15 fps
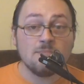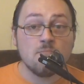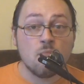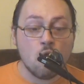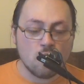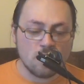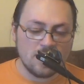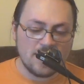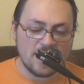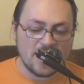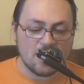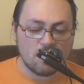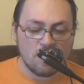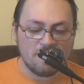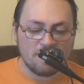and
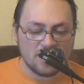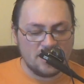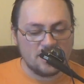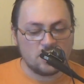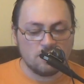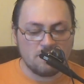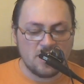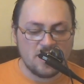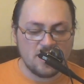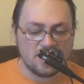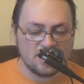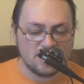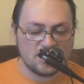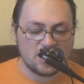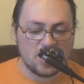morally equivalent to being
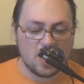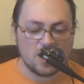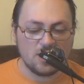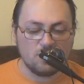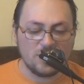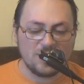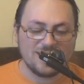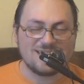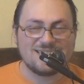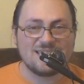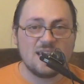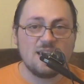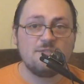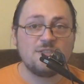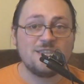concerned with the
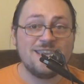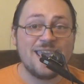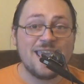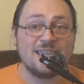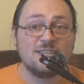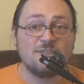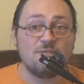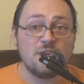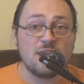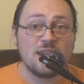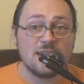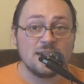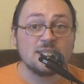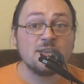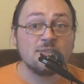safety and the
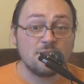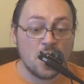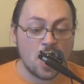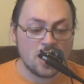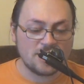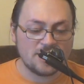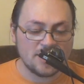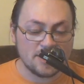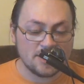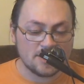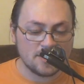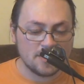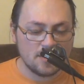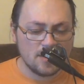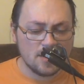feelings of
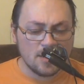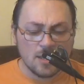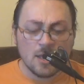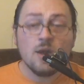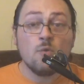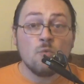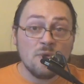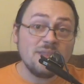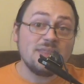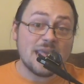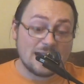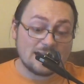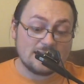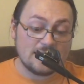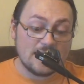Nazis. With
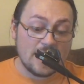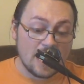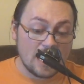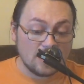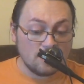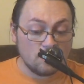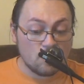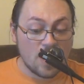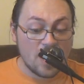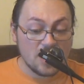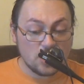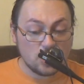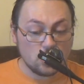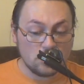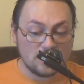that said,
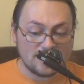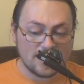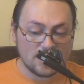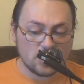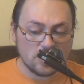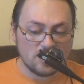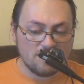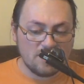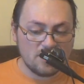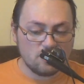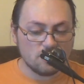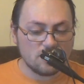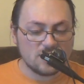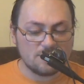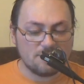why should such
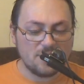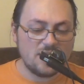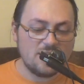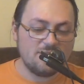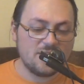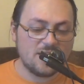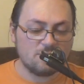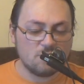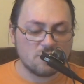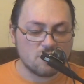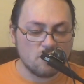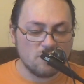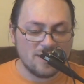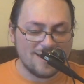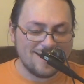individuals believe that
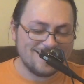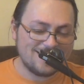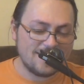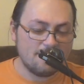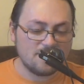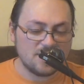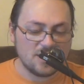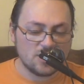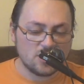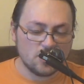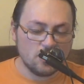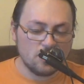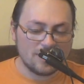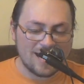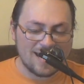we're only attempting
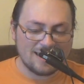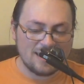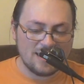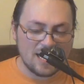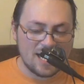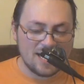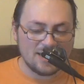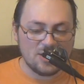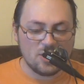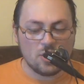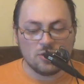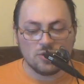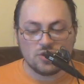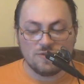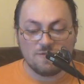to look at the
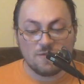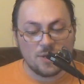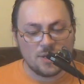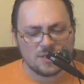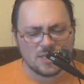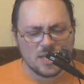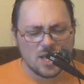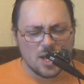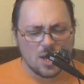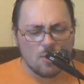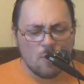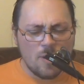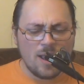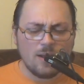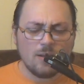ideology first?
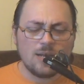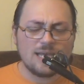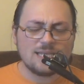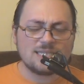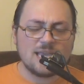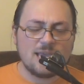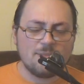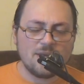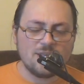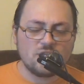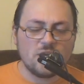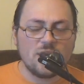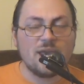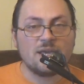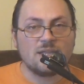Well, last time I
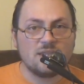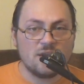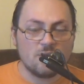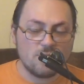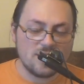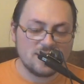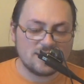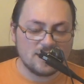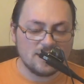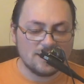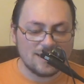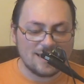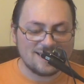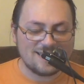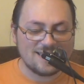checked, there
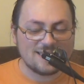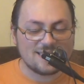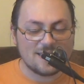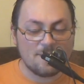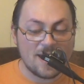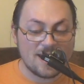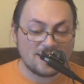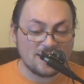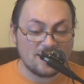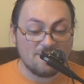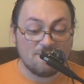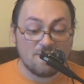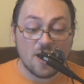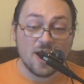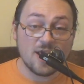isn't a
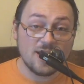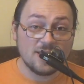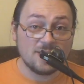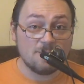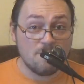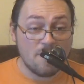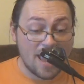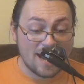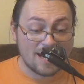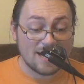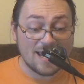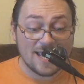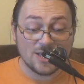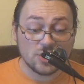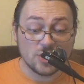systematic violent
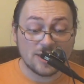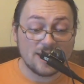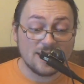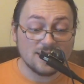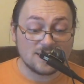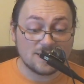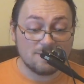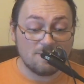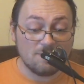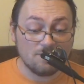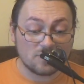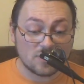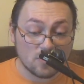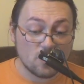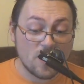backlash against
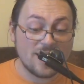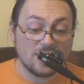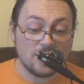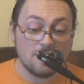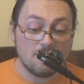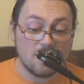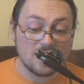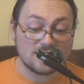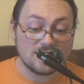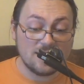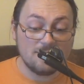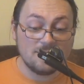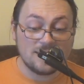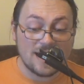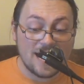random
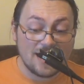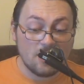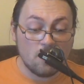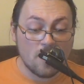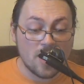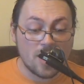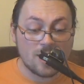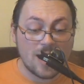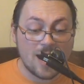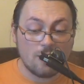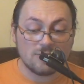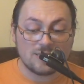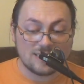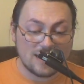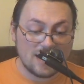Muslims anywhere
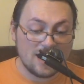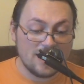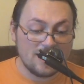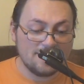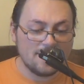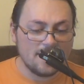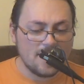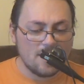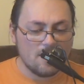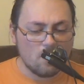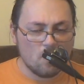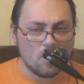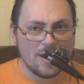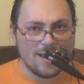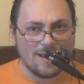outside,
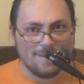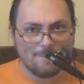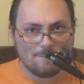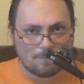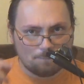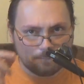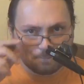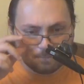well,